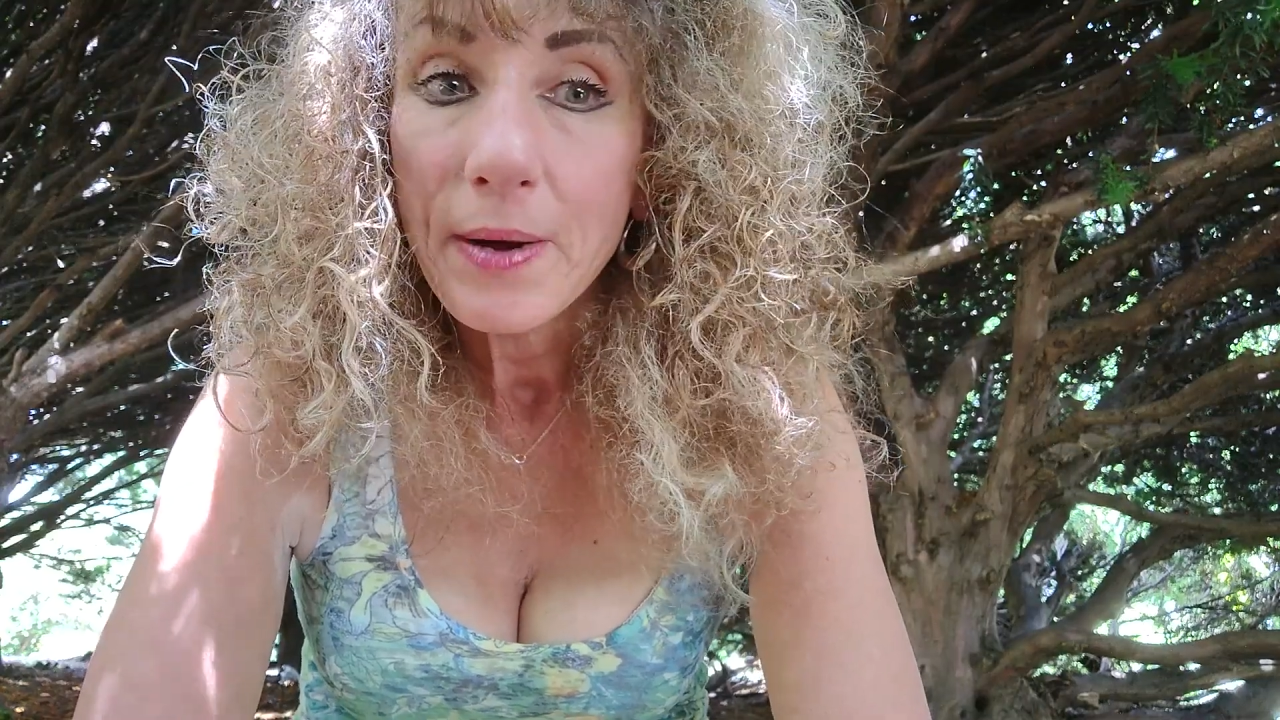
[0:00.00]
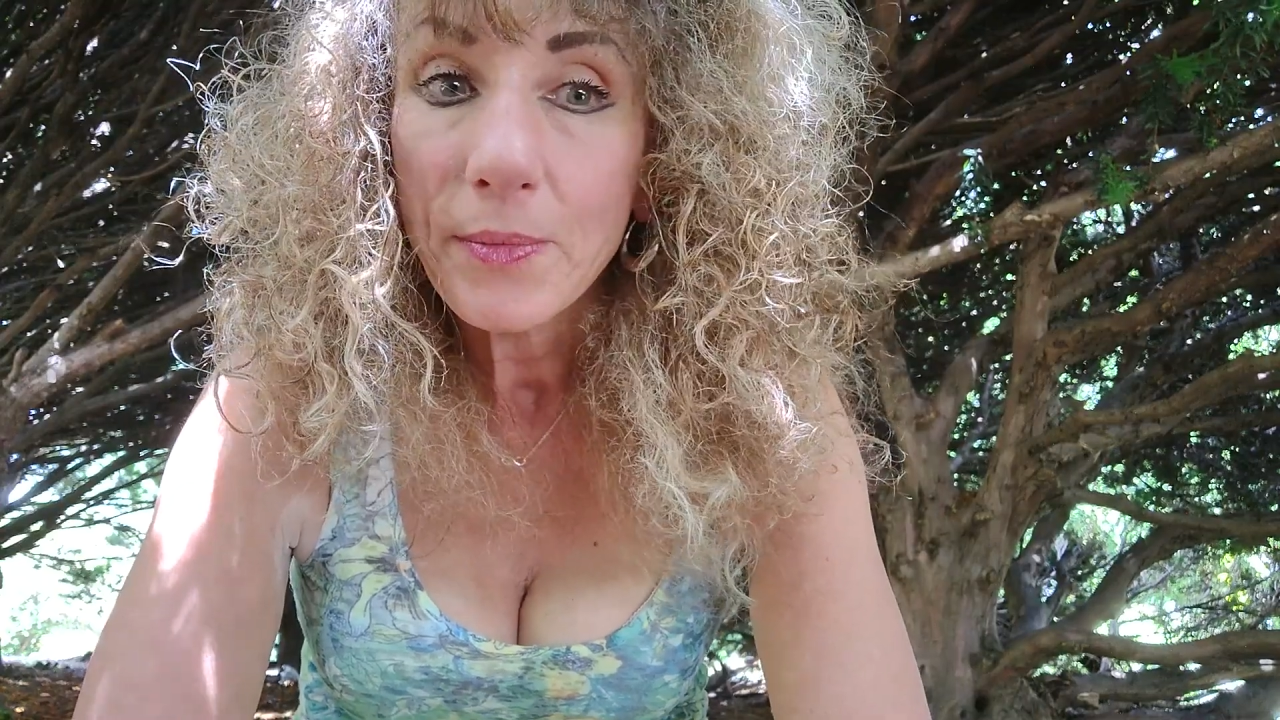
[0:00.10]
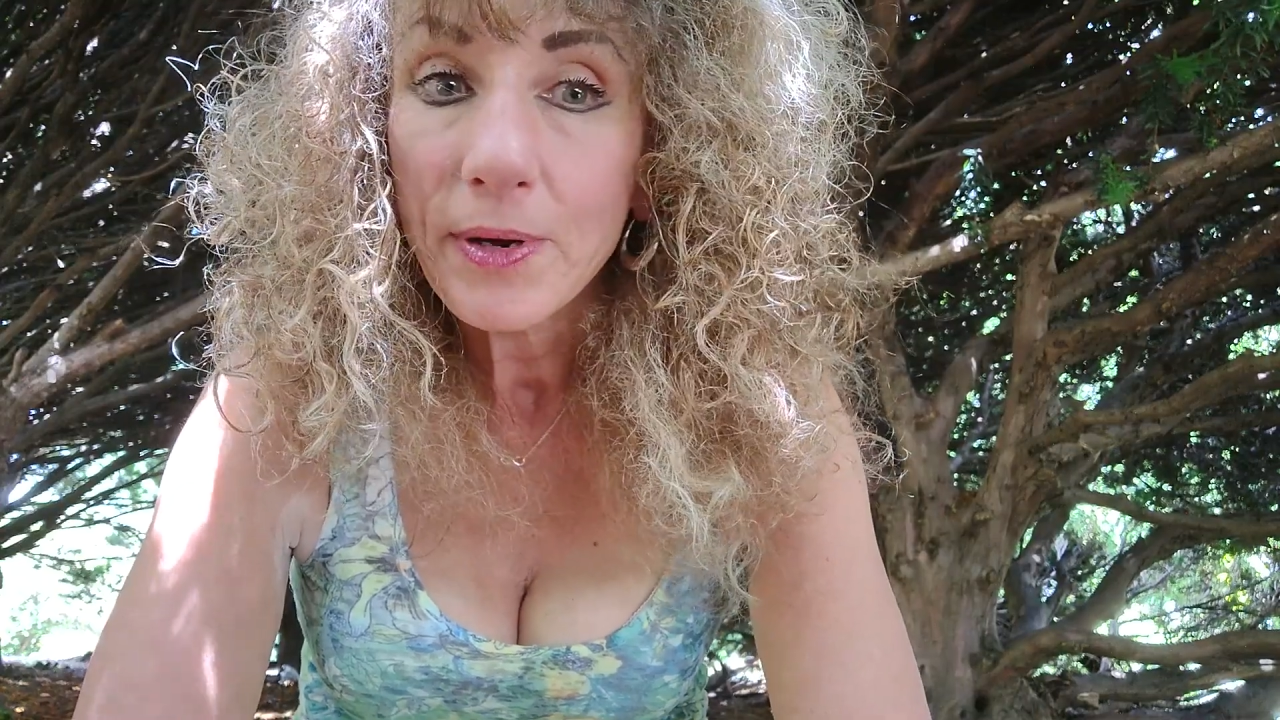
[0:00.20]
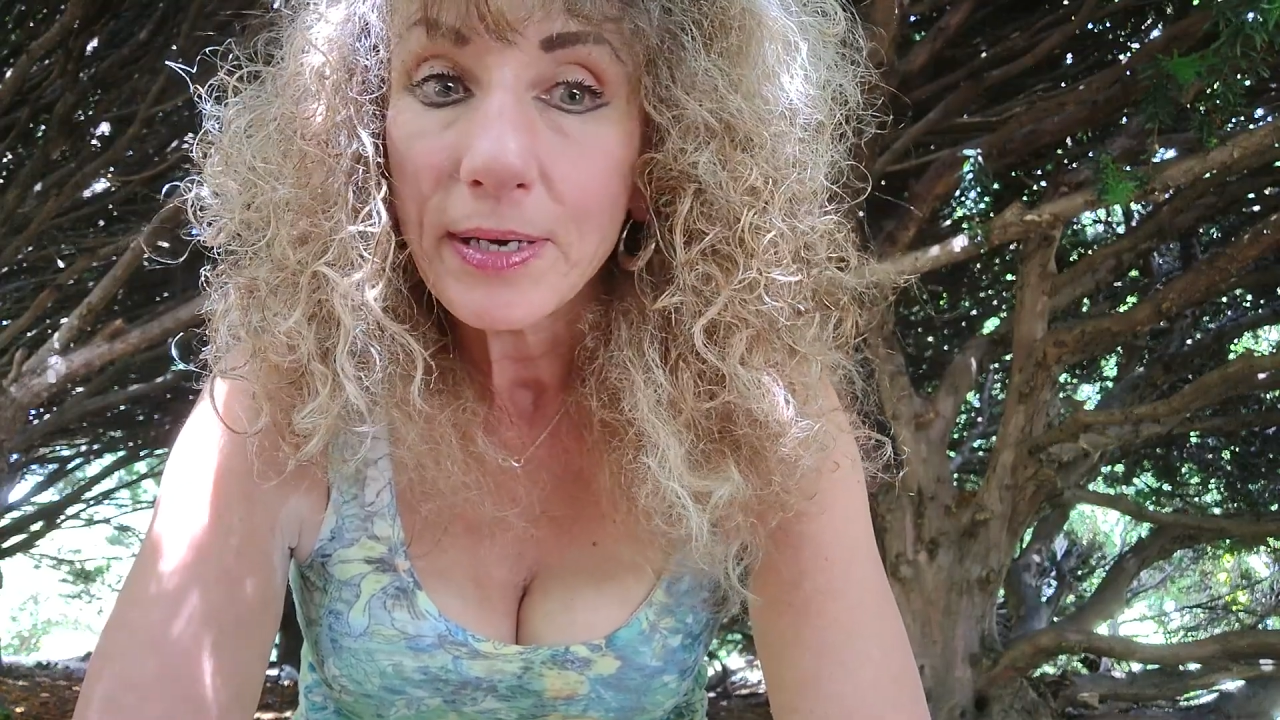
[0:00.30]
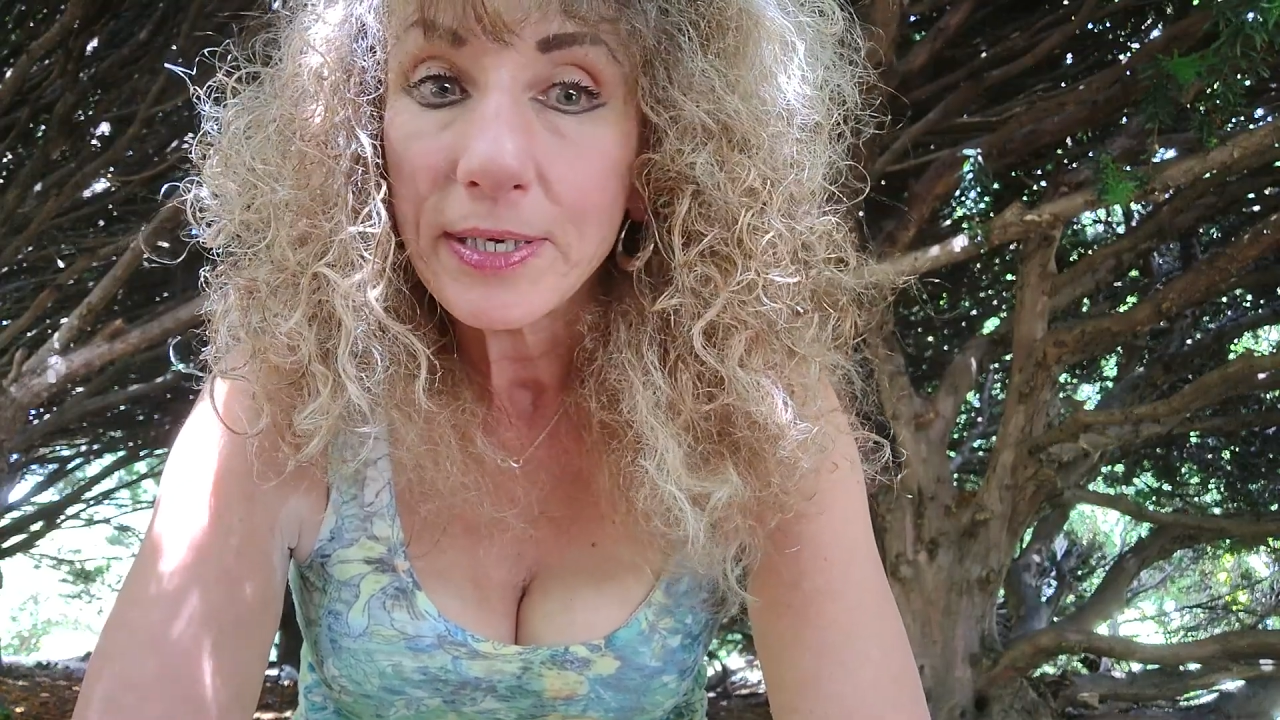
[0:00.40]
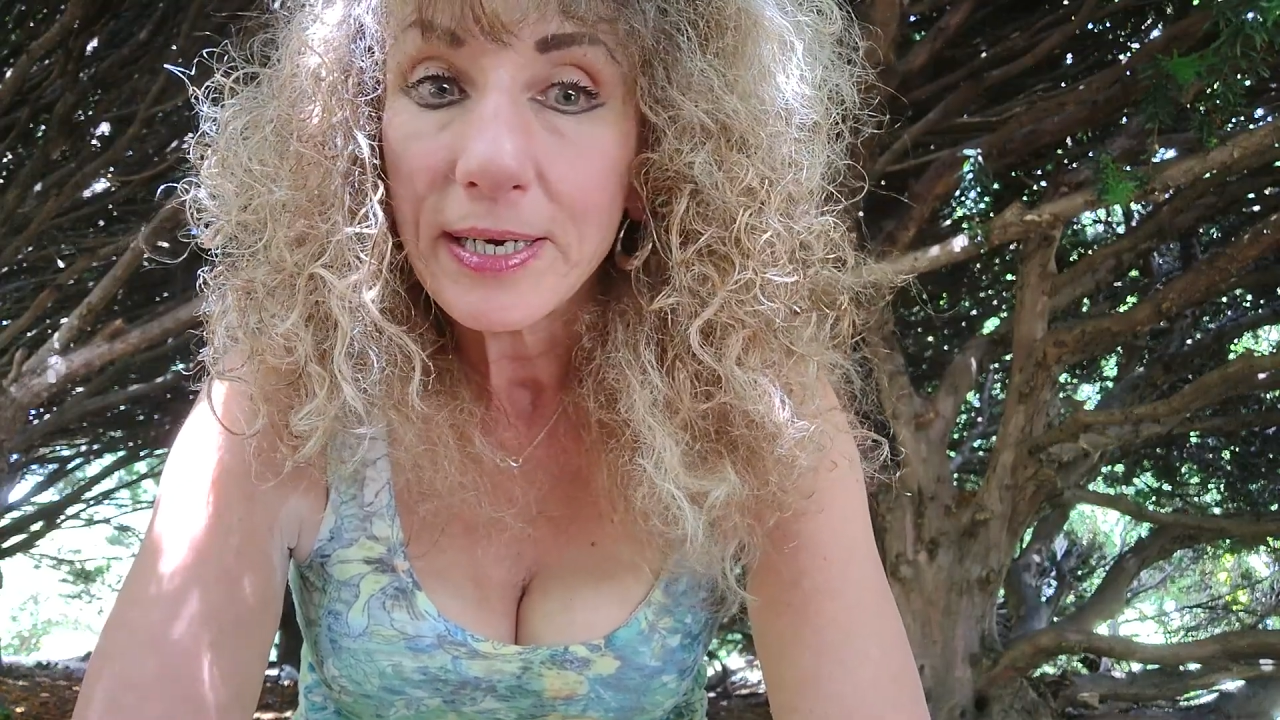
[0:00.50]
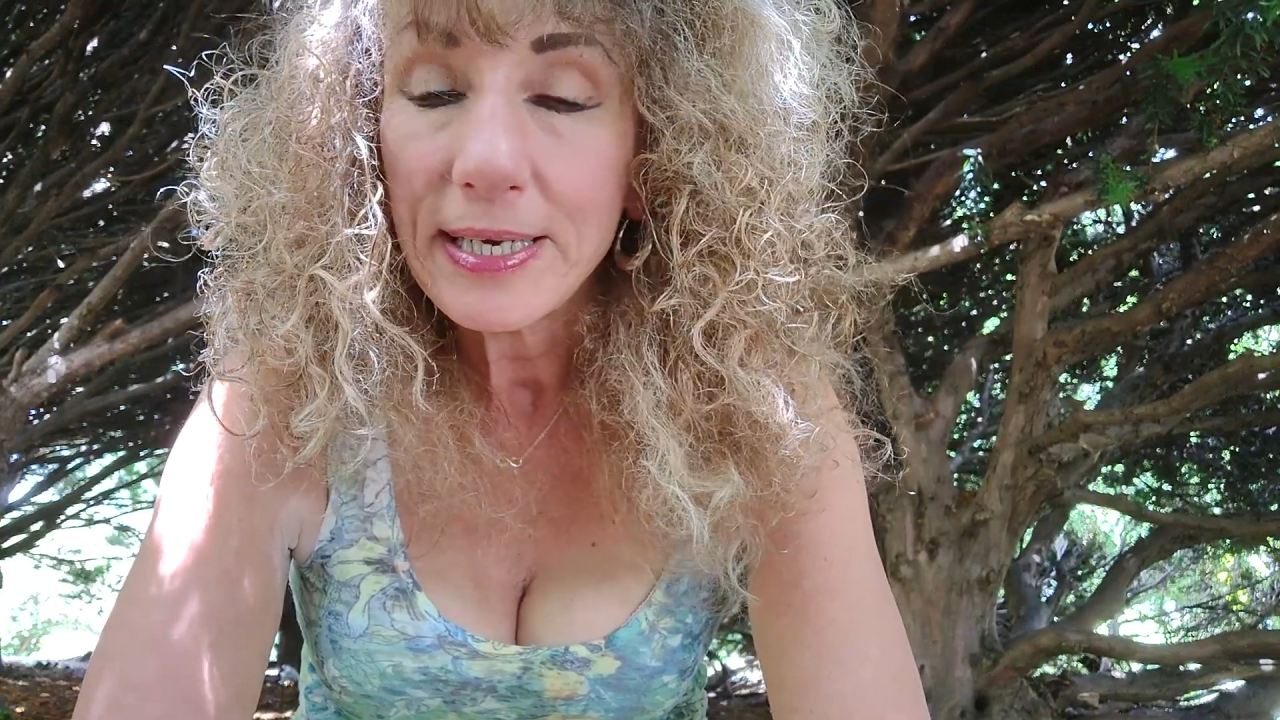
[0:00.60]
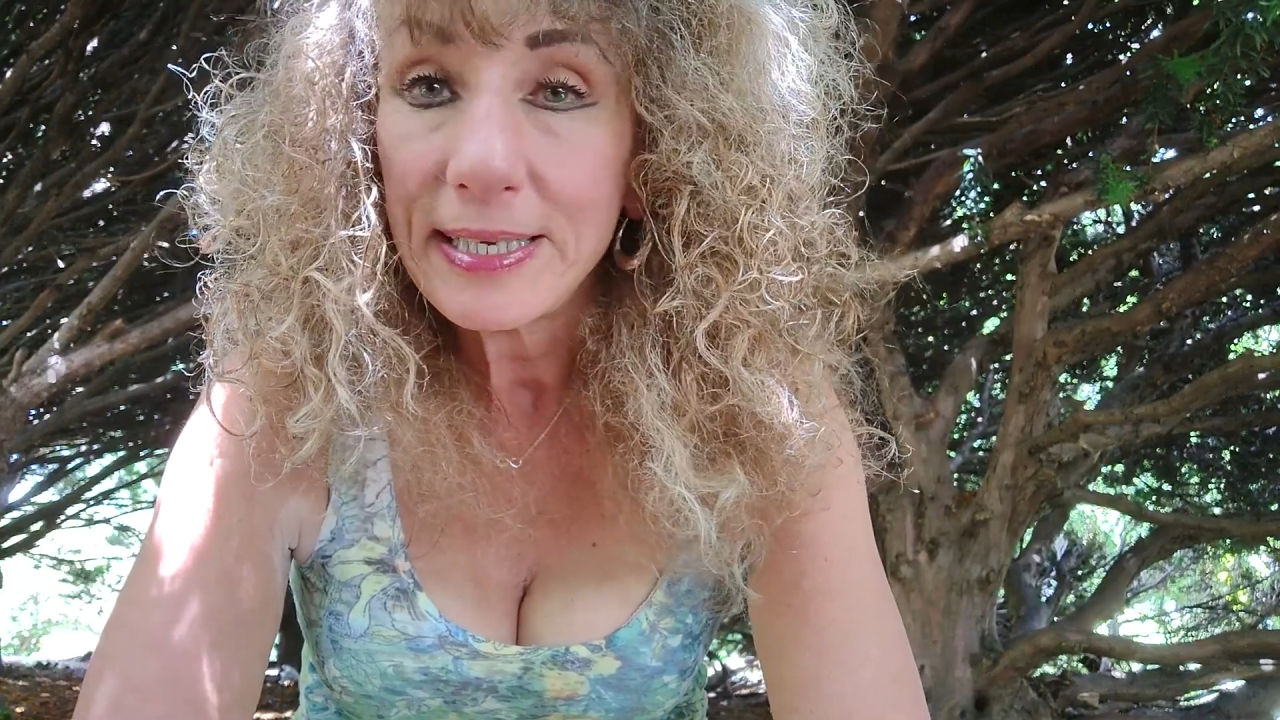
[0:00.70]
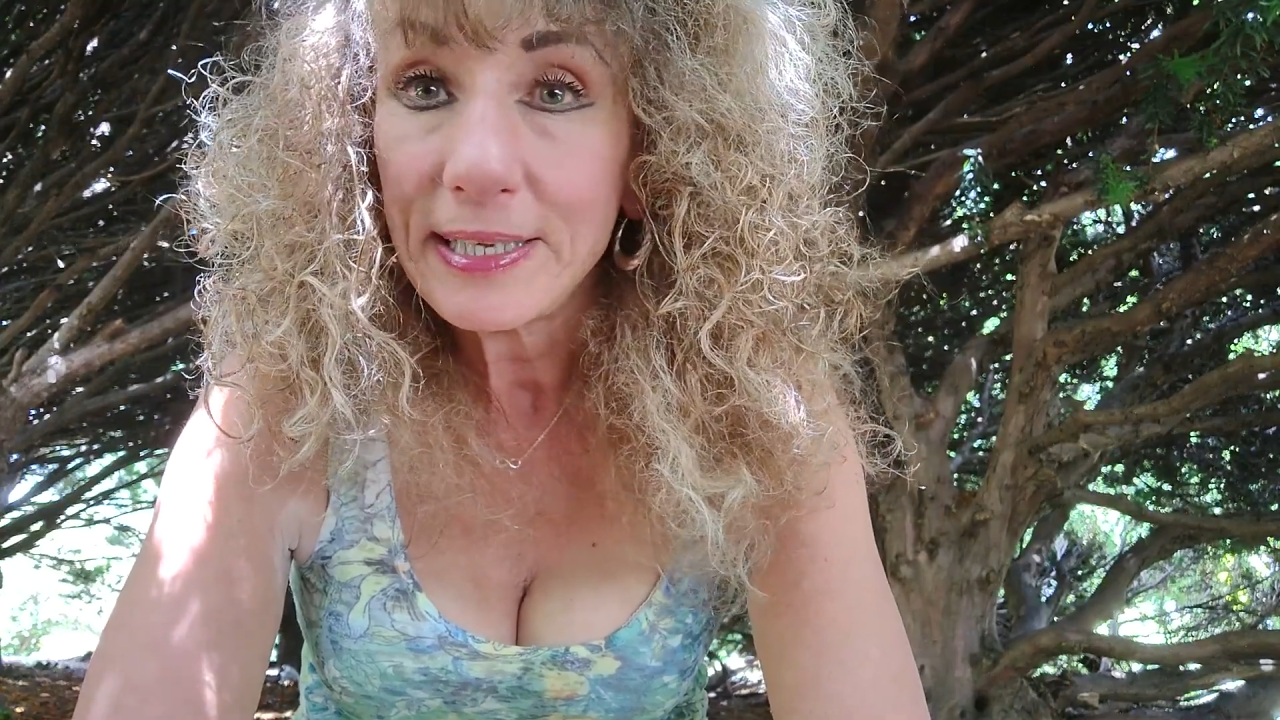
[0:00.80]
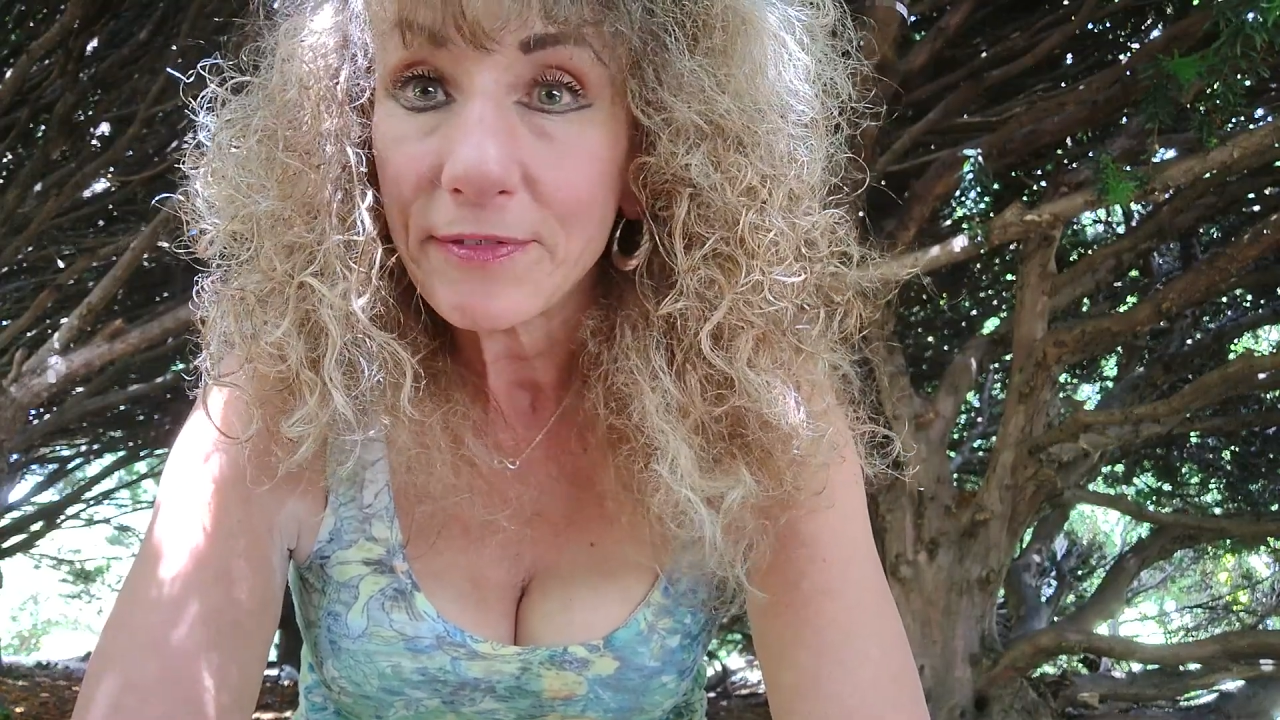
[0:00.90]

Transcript: were in